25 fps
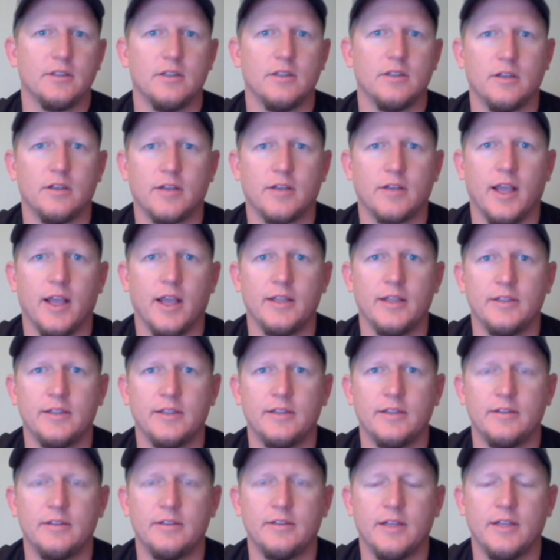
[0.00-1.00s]
Okay,
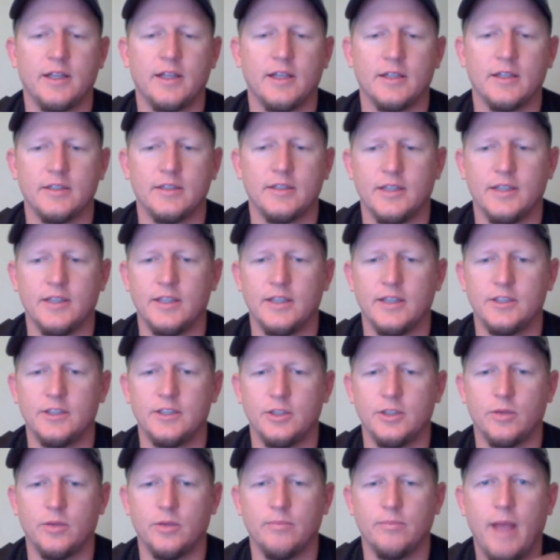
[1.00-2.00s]
digging a ditch,
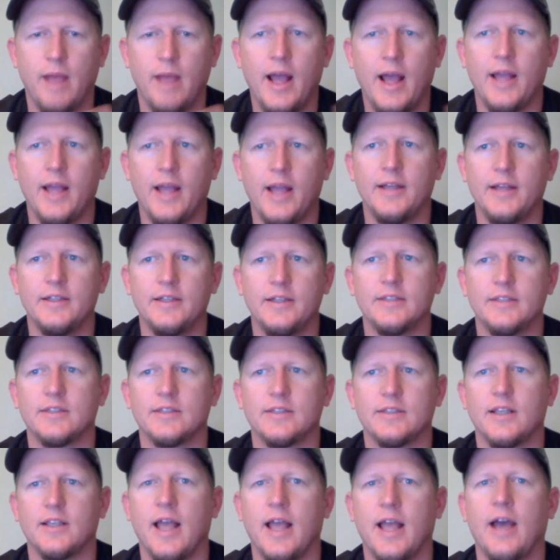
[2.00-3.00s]
your mind is
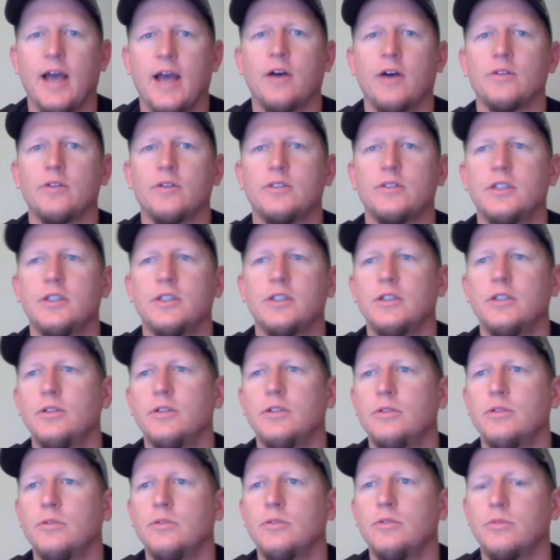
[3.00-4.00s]
allowed
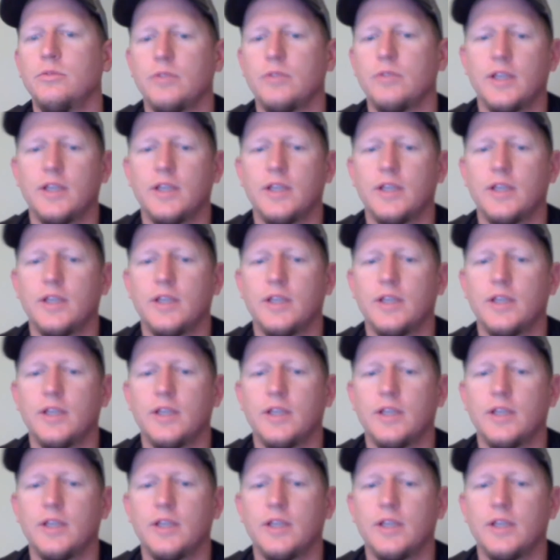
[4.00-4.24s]
to